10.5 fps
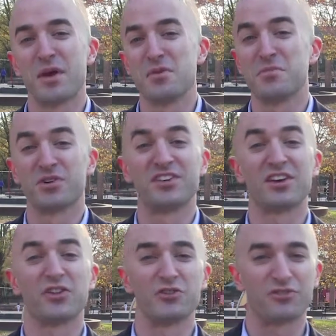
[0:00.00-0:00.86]
maybe a
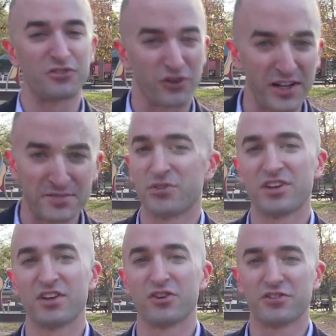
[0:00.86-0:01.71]
particular street,
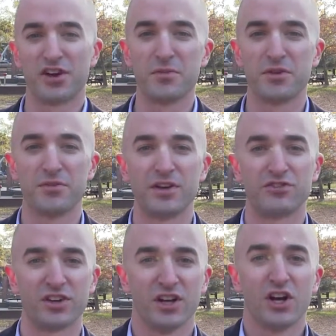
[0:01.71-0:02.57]
particular
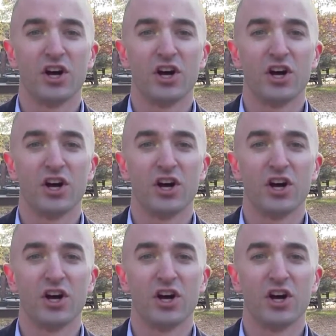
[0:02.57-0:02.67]
subdivision,